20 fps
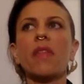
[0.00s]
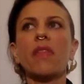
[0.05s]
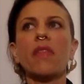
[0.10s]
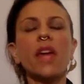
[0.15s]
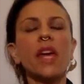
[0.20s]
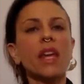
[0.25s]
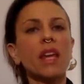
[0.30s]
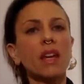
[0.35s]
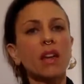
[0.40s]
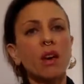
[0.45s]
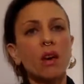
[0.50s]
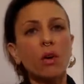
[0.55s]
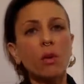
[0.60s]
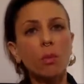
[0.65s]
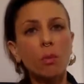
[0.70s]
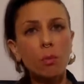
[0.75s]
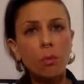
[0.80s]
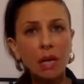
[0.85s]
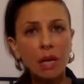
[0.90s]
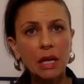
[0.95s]
Then I
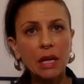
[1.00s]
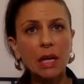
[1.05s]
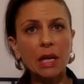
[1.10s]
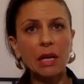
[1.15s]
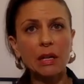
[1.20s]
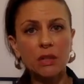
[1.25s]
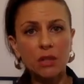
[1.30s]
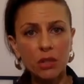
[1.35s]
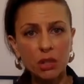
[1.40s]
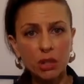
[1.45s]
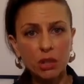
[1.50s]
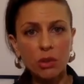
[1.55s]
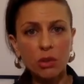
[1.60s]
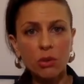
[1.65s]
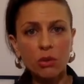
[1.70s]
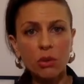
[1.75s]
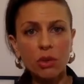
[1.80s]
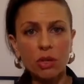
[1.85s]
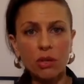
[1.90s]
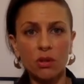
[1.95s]
go big
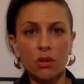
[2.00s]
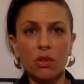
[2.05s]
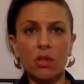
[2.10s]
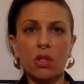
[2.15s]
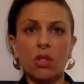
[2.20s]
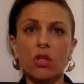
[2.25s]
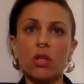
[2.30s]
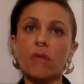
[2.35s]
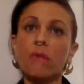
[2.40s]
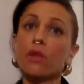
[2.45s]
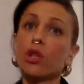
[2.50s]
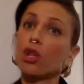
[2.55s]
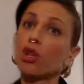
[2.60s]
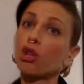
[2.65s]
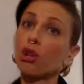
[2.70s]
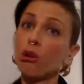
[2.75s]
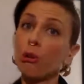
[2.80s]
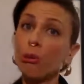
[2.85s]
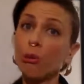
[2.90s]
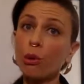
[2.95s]
into the energies of
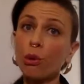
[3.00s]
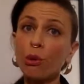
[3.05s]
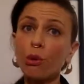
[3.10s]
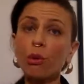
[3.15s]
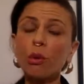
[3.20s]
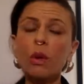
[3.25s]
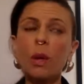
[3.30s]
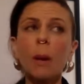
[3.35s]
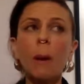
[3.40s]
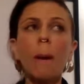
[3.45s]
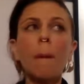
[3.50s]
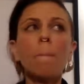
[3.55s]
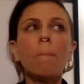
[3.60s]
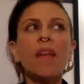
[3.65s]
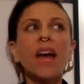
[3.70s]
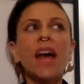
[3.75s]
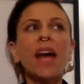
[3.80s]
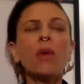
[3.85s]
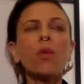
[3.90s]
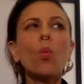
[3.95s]
the new moon.
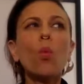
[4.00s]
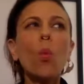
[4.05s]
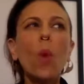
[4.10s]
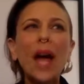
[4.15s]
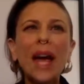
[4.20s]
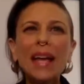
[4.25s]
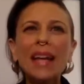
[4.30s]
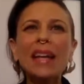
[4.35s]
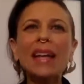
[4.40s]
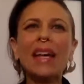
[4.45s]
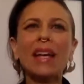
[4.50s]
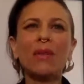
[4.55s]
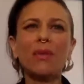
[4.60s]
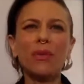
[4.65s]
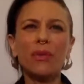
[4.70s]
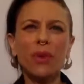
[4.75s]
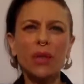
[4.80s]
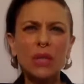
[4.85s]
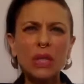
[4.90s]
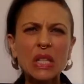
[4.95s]
And when
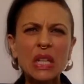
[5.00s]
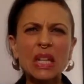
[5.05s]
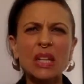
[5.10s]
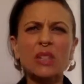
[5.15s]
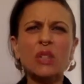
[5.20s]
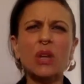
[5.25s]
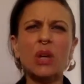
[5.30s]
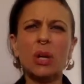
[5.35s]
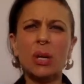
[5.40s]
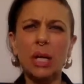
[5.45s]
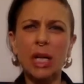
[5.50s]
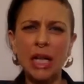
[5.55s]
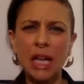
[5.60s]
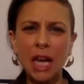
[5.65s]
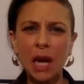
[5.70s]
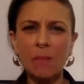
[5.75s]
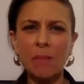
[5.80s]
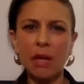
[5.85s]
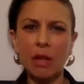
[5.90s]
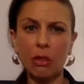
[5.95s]
it feels like it's already
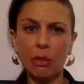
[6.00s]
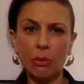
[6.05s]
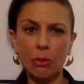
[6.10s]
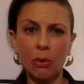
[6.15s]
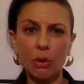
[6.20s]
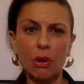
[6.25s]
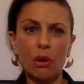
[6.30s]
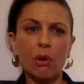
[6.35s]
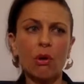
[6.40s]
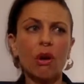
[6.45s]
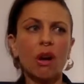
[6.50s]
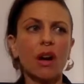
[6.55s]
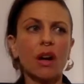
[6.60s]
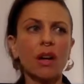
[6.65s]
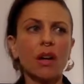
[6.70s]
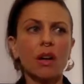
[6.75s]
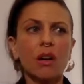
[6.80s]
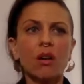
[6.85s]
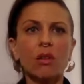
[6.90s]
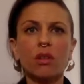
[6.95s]
coming through, I
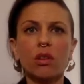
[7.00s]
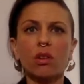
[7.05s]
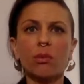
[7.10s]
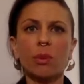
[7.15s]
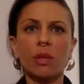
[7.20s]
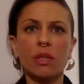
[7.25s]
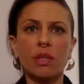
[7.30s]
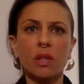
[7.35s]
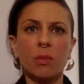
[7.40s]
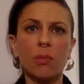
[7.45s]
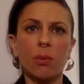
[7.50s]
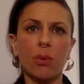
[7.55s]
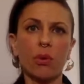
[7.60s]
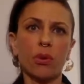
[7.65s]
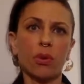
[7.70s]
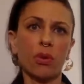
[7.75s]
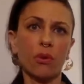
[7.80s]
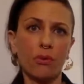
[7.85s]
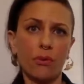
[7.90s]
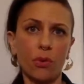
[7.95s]
go a little bit deeper
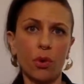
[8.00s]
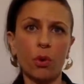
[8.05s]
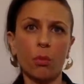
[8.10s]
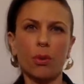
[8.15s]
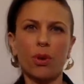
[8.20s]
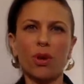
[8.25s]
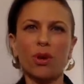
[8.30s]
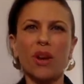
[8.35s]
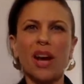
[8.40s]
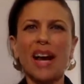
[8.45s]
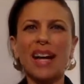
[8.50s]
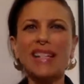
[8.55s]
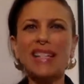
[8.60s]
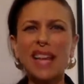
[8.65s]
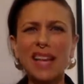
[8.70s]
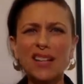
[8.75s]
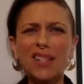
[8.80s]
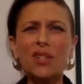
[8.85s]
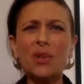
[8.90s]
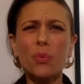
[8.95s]
into the full moon. I
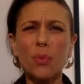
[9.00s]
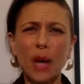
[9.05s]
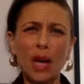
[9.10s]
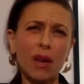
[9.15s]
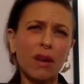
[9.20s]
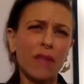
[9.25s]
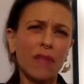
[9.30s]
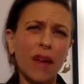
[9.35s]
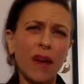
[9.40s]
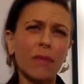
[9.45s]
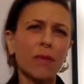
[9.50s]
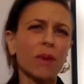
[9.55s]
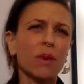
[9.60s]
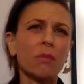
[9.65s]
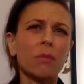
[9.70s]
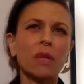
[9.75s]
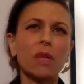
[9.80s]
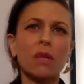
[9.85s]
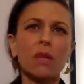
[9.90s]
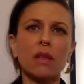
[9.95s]
tend to wait on that
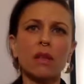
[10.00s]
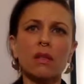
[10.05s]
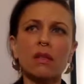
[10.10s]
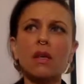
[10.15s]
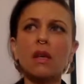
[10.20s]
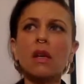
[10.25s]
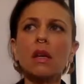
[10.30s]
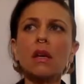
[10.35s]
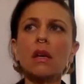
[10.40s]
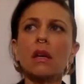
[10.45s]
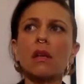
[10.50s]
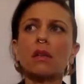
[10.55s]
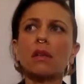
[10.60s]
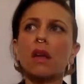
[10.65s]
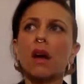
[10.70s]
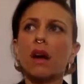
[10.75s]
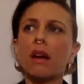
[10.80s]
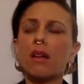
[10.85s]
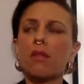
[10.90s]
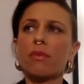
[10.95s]
one because a
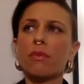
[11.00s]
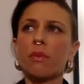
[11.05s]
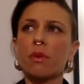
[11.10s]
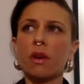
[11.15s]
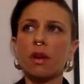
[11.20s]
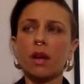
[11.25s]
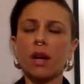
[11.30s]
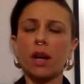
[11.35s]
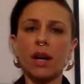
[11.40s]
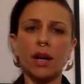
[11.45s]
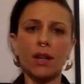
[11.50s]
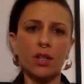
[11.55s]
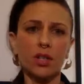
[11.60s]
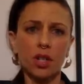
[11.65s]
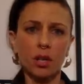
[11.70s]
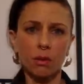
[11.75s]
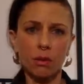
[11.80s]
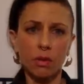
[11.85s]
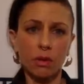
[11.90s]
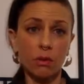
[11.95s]
lot of what I
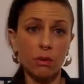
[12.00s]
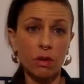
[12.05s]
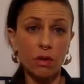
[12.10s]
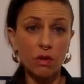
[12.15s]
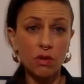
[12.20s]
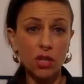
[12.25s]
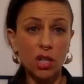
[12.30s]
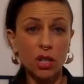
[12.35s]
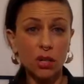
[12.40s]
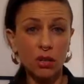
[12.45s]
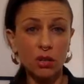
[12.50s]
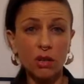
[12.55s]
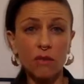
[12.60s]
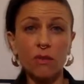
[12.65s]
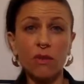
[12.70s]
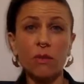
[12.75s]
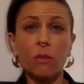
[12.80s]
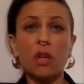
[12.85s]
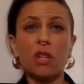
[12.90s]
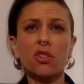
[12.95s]
share with you is channeled
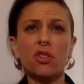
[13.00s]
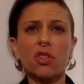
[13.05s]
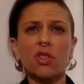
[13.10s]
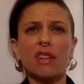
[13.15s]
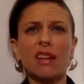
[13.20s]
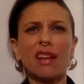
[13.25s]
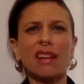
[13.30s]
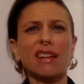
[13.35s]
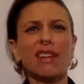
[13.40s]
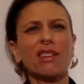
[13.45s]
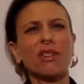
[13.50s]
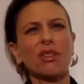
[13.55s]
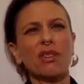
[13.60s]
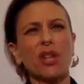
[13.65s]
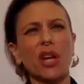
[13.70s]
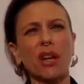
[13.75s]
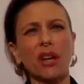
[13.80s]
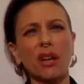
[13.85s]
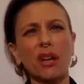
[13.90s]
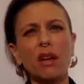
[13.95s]
information and
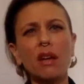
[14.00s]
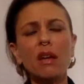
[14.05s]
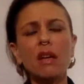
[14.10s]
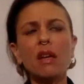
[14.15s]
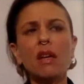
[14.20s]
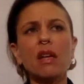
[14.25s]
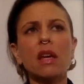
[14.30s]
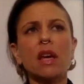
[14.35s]
energetic,